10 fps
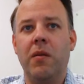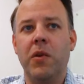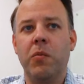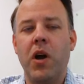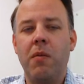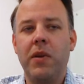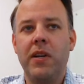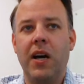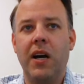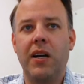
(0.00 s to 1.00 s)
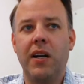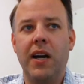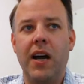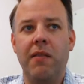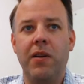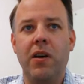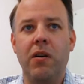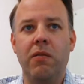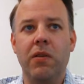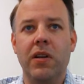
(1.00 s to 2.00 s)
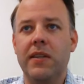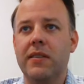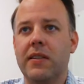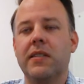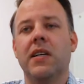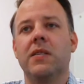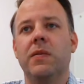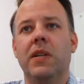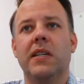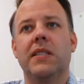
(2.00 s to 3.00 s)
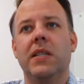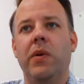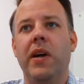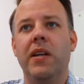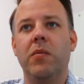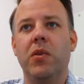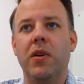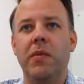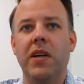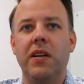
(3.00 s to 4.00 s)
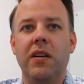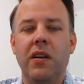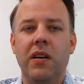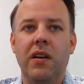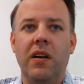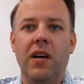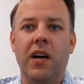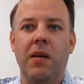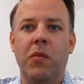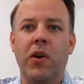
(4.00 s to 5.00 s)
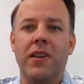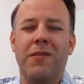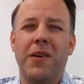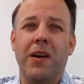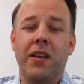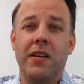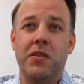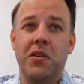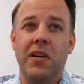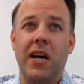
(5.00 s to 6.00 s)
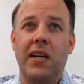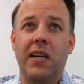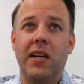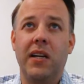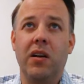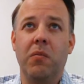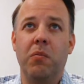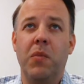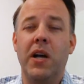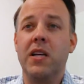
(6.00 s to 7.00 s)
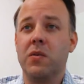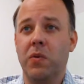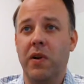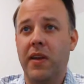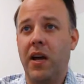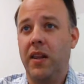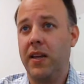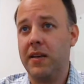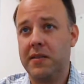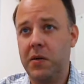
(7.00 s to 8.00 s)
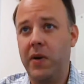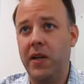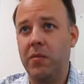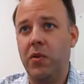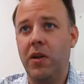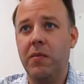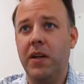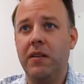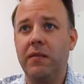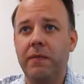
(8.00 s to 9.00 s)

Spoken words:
You're probably not going to have an overly successful SD-WAN deployment. Or at the very least, you're not getting your money's worth out of the SD-WAN deployment.